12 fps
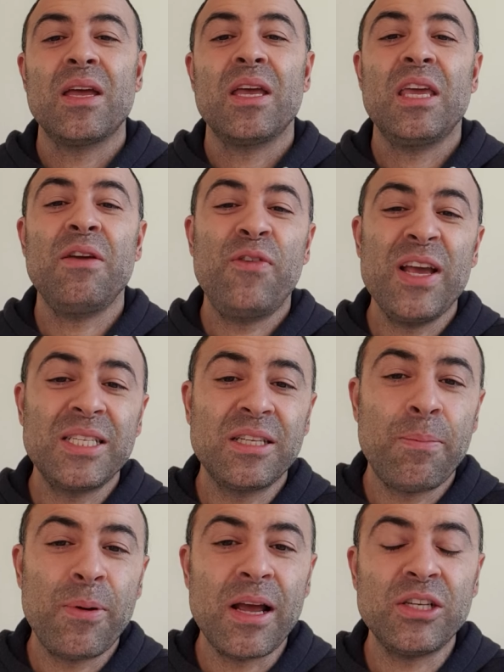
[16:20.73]
He feels the
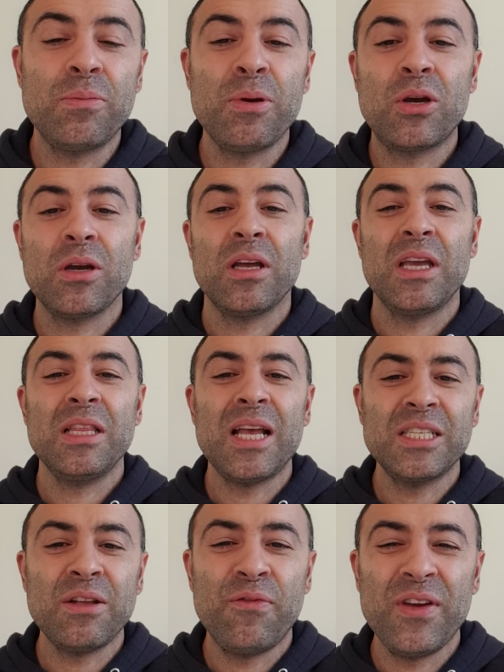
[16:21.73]
pressure. He
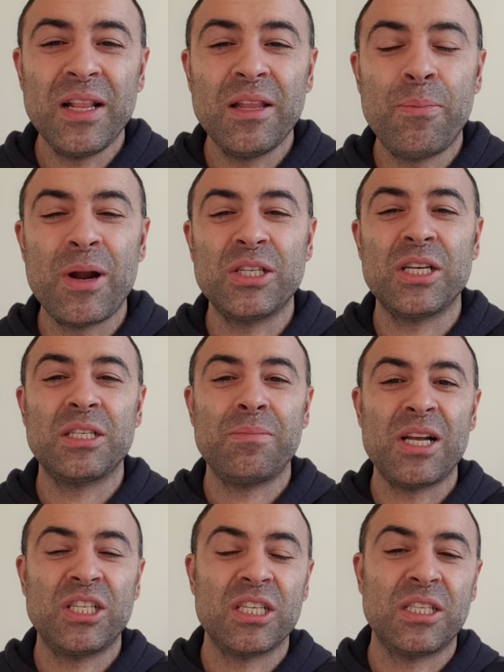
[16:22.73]
doesn't feel the pressure as
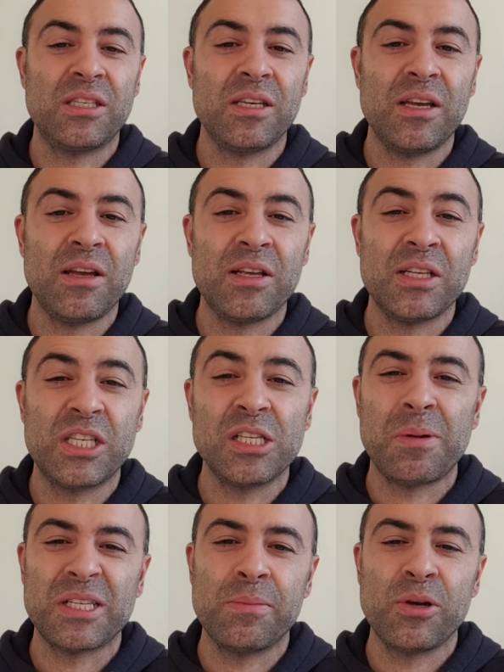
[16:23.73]
much as
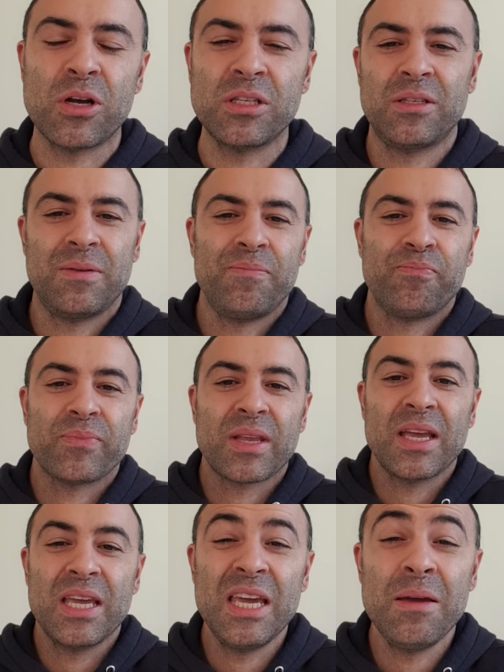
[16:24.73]
Tsitsipas, because
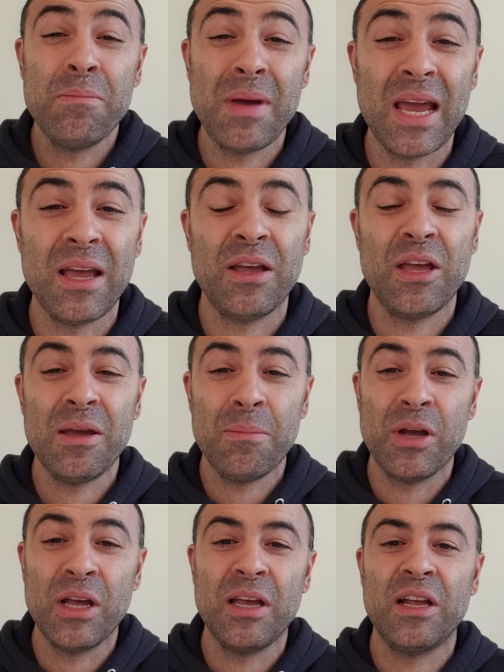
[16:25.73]

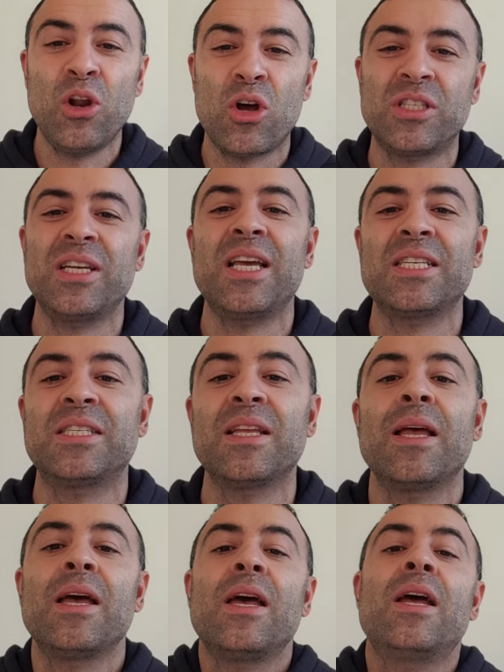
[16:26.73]
he lost against
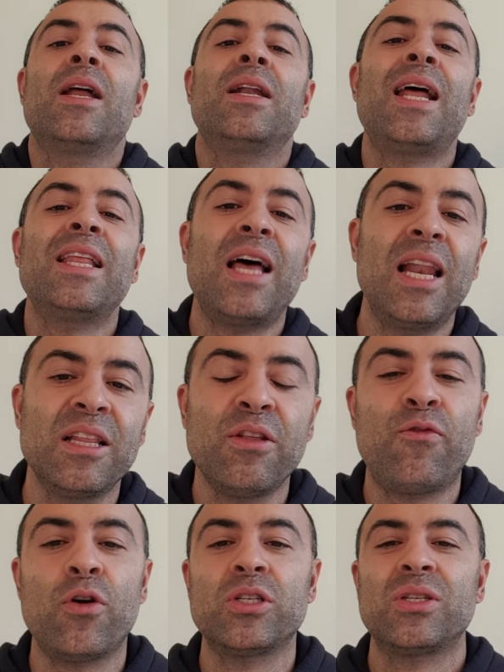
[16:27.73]
Nadal in the
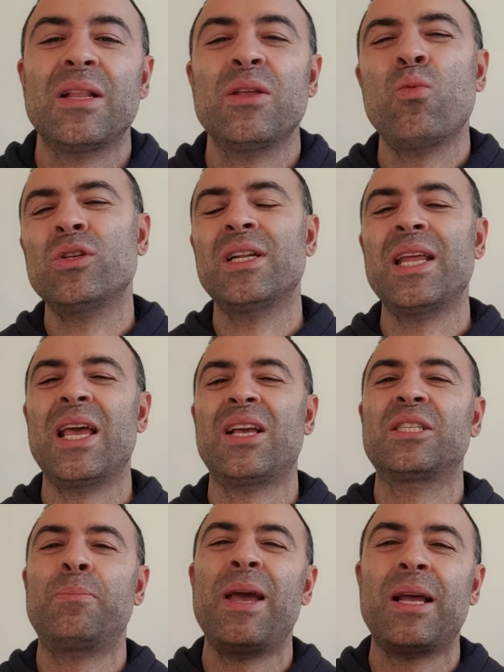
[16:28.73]
first round. It was an
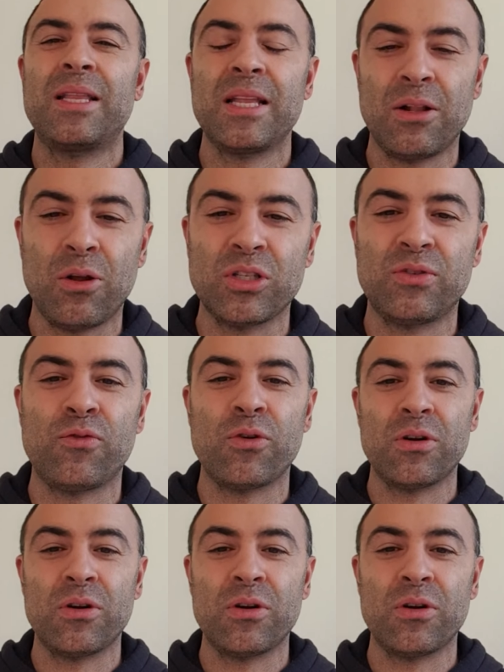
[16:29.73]
expected loss